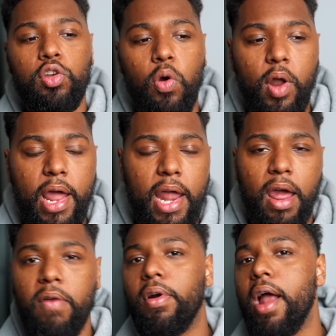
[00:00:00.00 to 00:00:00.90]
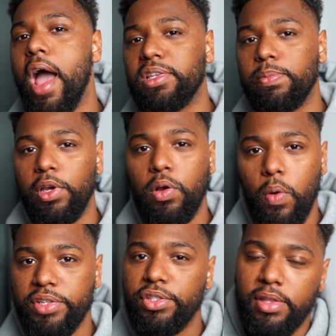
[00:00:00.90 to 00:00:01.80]
no one had ever asked me a
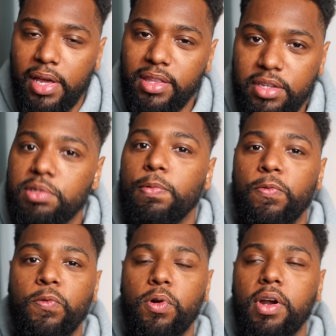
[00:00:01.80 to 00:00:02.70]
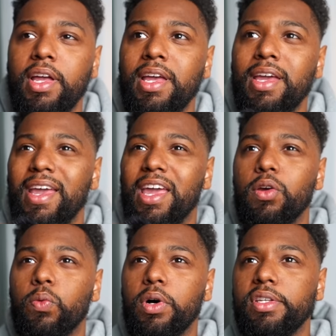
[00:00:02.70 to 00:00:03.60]
question like this before. And
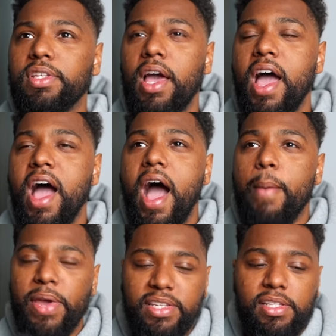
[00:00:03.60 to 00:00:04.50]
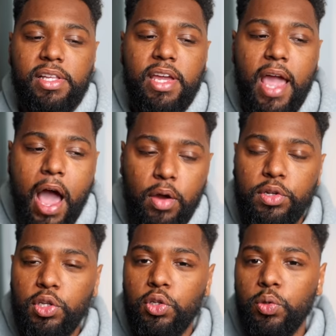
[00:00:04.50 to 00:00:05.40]
it was basically, how
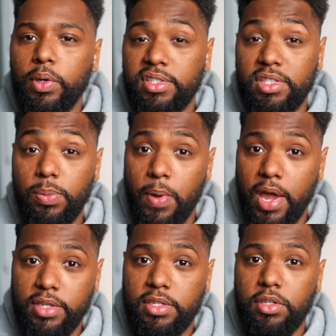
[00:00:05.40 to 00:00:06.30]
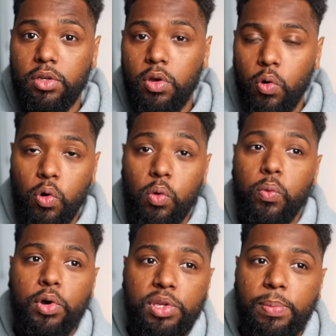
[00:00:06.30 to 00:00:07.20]
do you expect, or
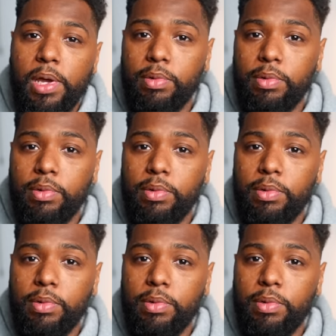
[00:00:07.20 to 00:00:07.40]
will you be